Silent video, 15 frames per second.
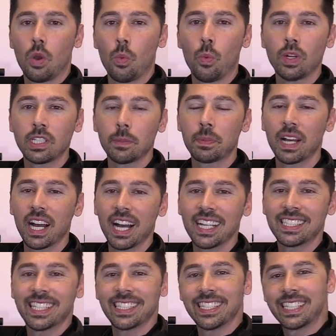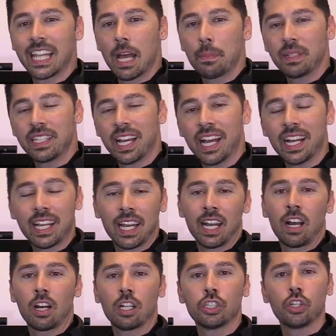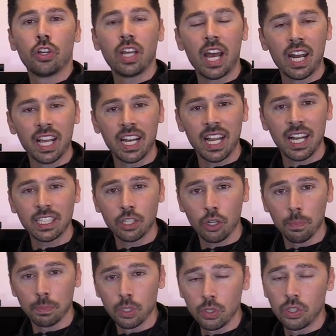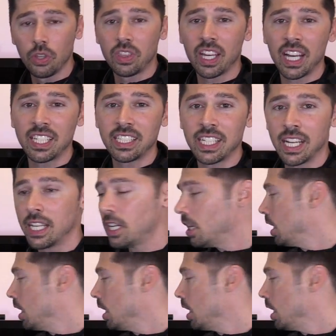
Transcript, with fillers: What's up guys, this is Tampa Tech and I'm going to show you how to connect your Bluetooth headset